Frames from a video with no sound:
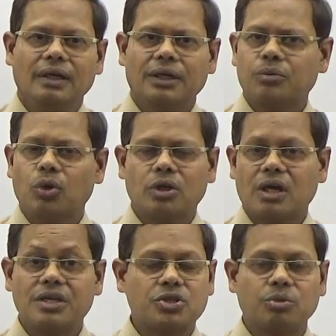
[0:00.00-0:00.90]
It won't
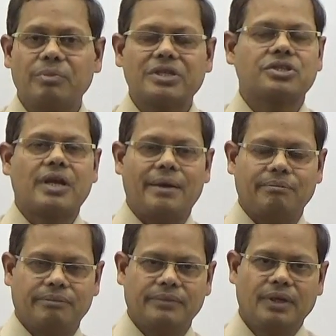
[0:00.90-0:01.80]
consume much time.
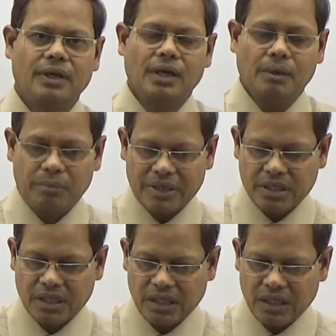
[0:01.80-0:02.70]
But
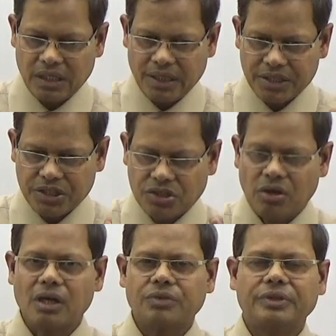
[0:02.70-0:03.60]

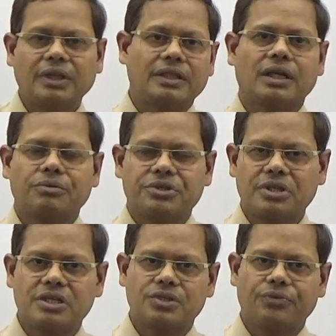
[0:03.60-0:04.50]
start with other
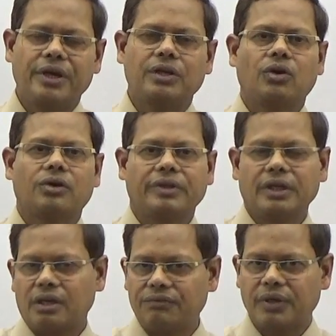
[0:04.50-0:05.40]
questions where you are very
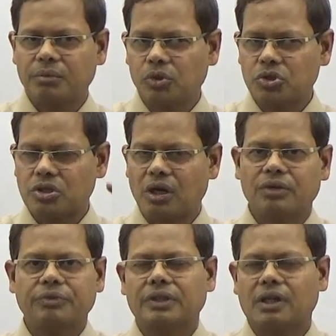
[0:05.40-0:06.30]
comfortable. You
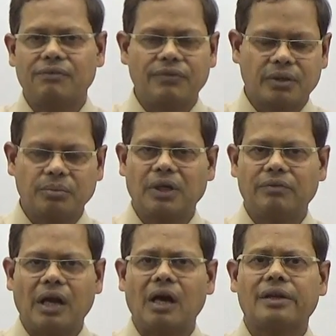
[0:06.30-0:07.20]
start with a comfortable
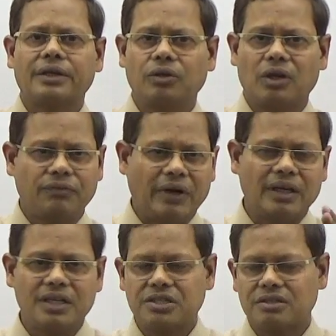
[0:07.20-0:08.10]
level. Already you are a
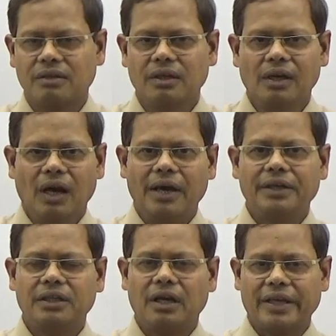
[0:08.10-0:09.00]
finalist. I
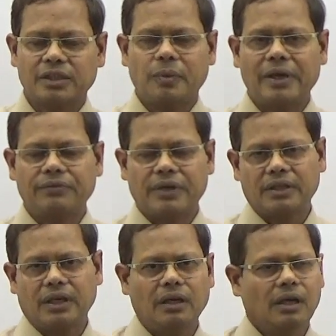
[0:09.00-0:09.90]
need not explain
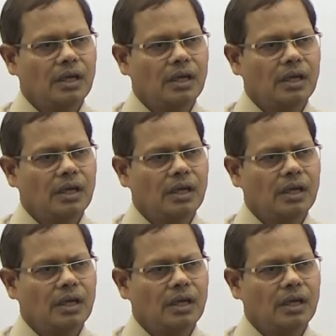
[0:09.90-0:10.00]
further.